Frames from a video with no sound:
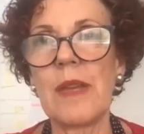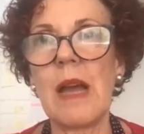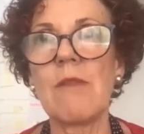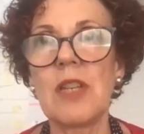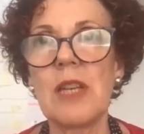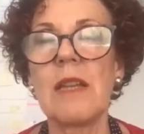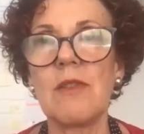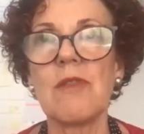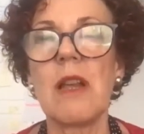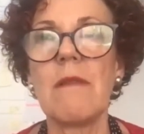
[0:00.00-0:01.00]
outside
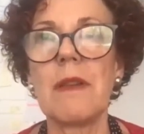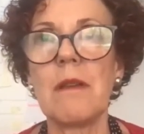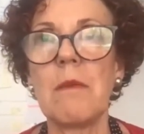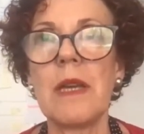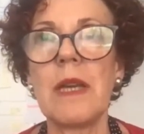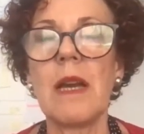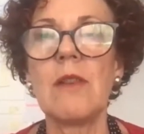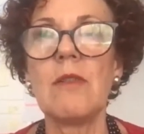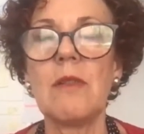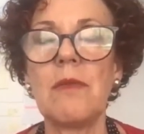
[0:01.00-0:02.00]
yourself in a way
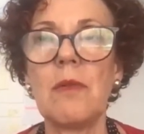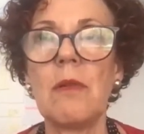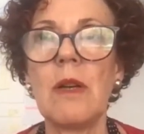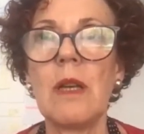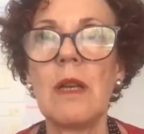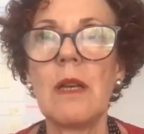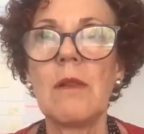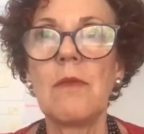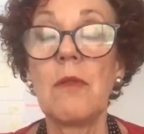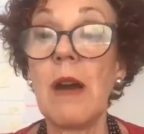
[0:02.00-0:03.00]
and good for
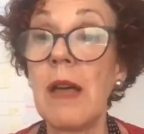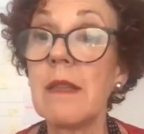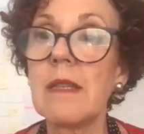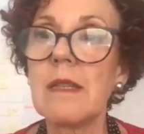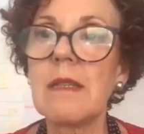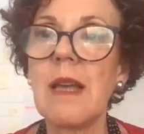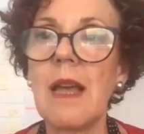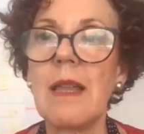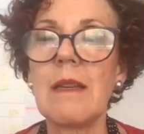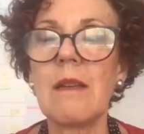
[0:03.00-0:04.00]
others
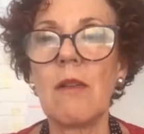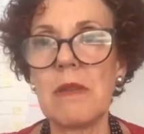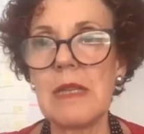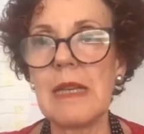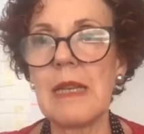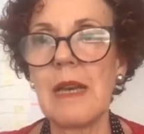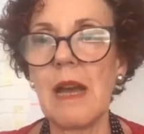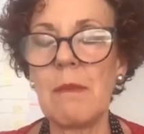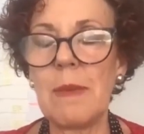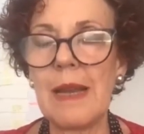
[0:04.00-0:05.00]
and obviously
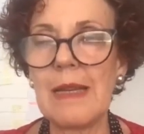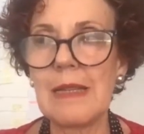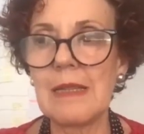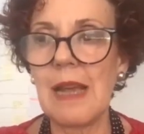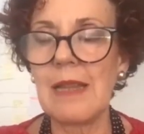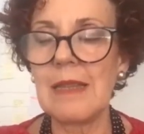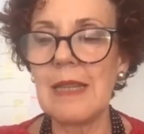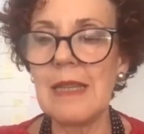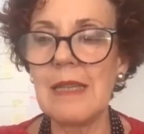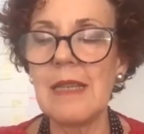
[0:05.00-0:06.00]
our planet. And
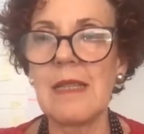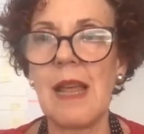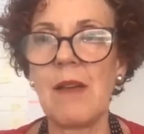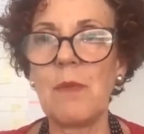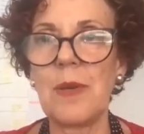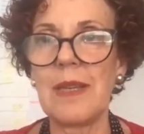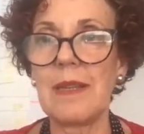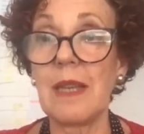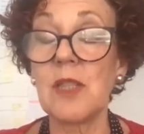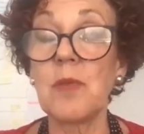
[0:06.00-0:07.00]
this is how
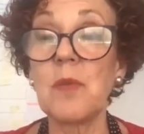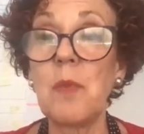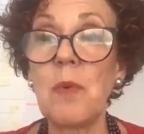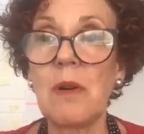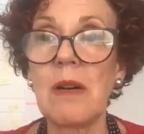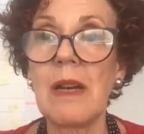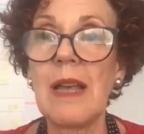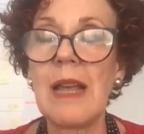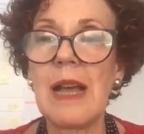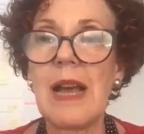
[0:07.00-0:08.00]
Piñatex was born.
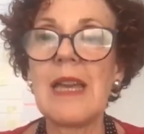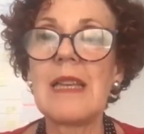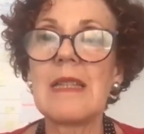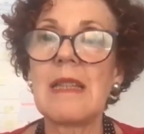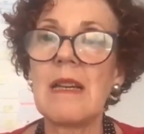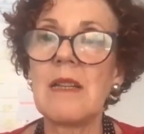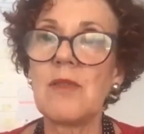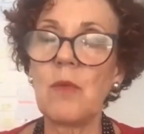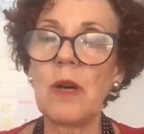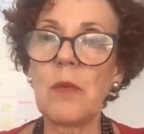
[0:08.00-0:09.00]
I started
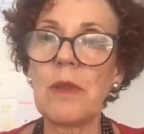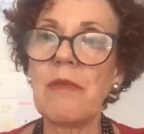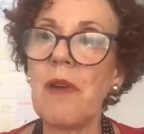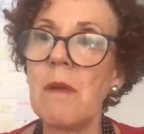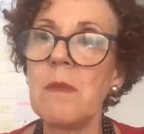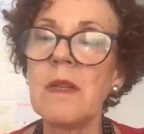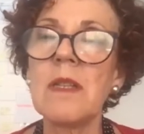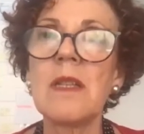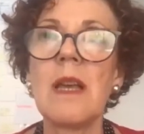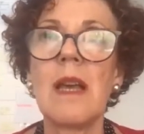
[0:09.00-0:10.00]
to work with
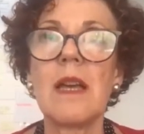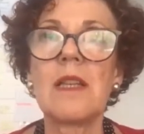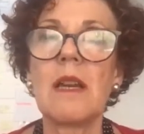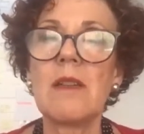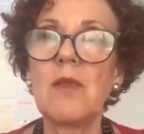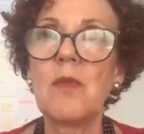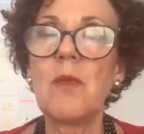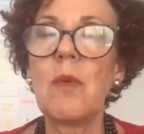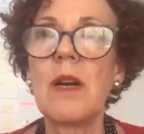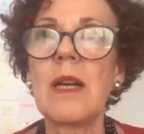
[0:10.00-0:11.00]
farmers, I started to
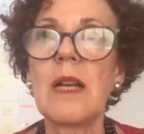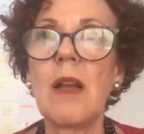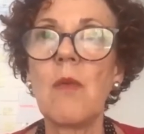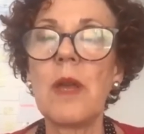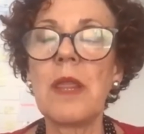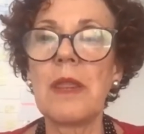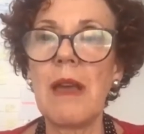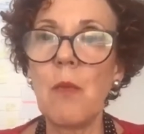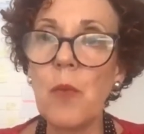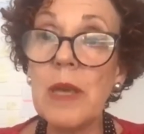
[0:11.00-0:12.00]
work with
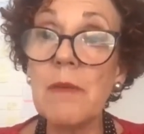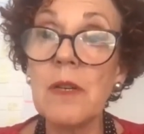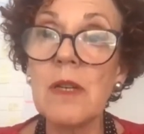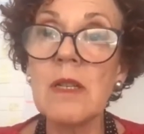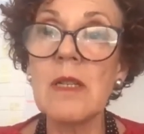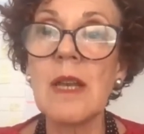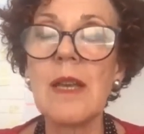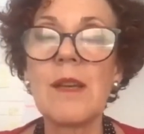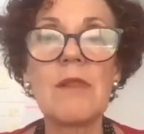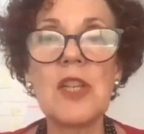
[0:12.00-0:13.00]
weavers,
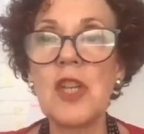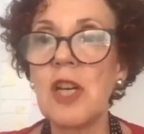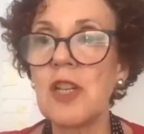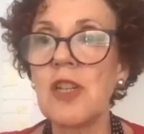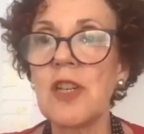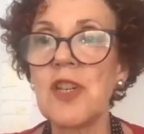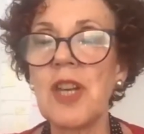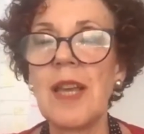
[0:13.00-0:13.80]
researchers,